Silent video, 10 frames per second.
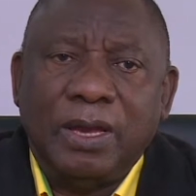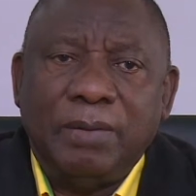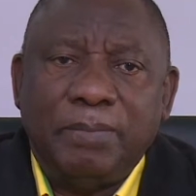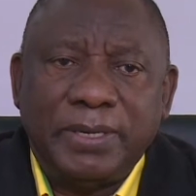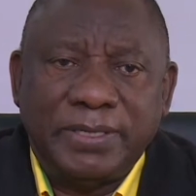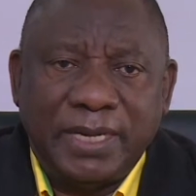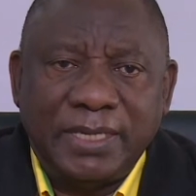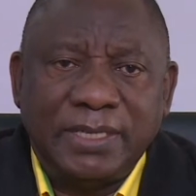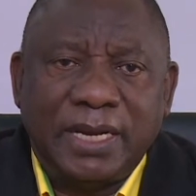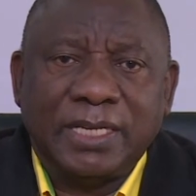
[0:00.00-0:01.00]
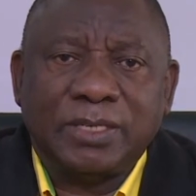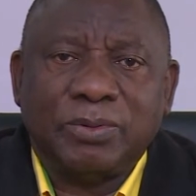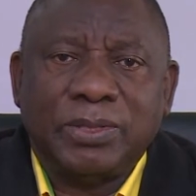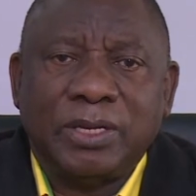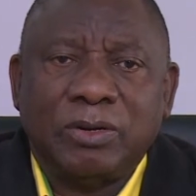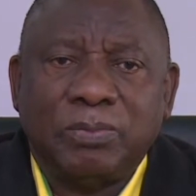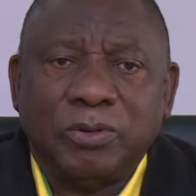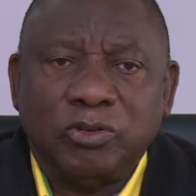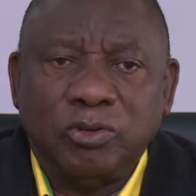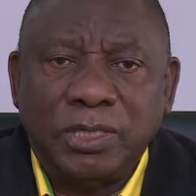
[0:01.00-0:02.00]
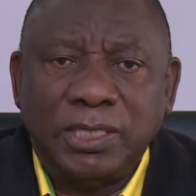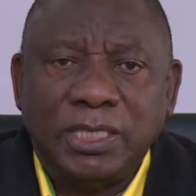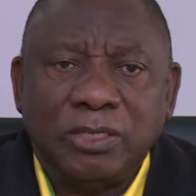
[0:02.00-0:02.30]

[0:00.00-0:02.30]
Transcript: presents us with an opportunity